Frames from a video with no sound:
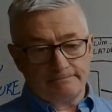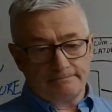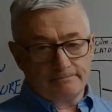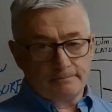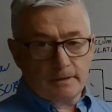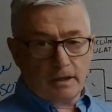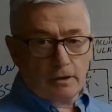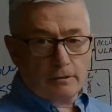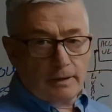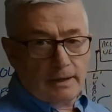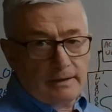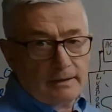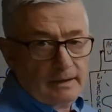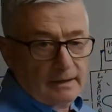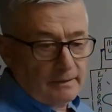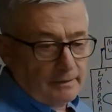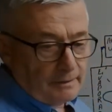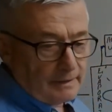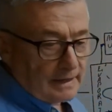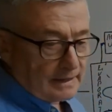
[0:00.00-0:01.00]
All right,
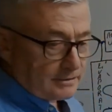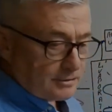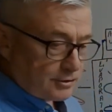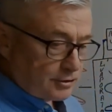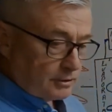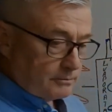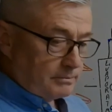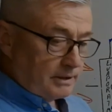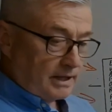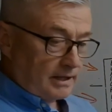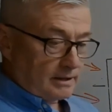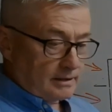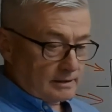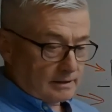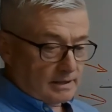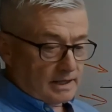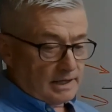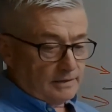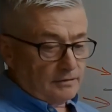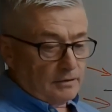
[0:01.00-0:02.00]
and that should be a
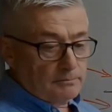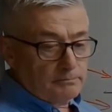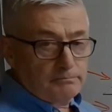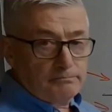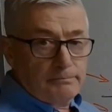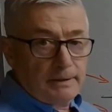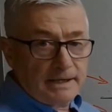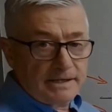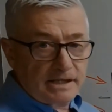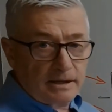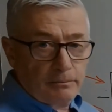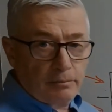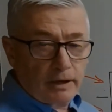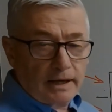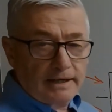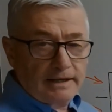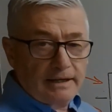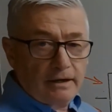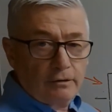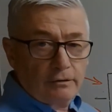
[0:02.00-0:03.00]
kind of a basic
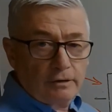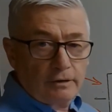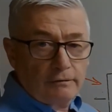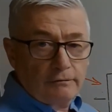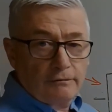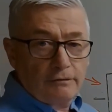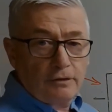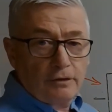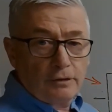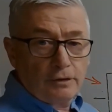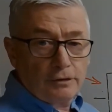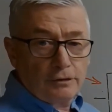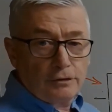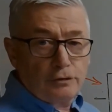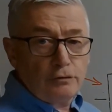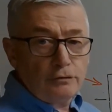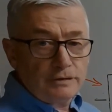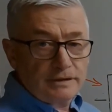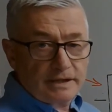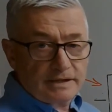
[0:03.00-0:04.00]
breakdown of the
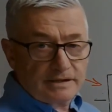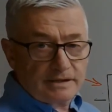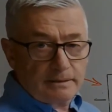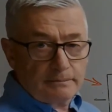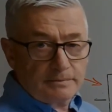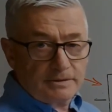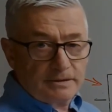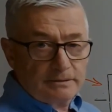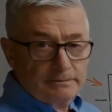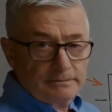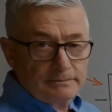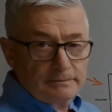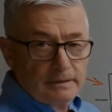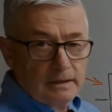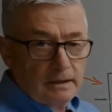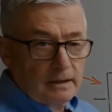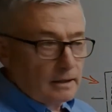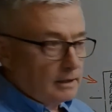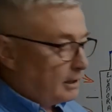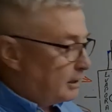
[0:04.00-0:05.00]
two systems.
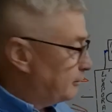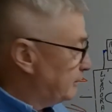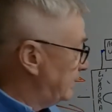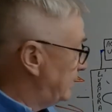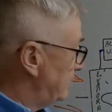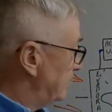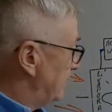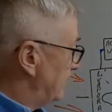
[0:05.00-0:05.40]
All right.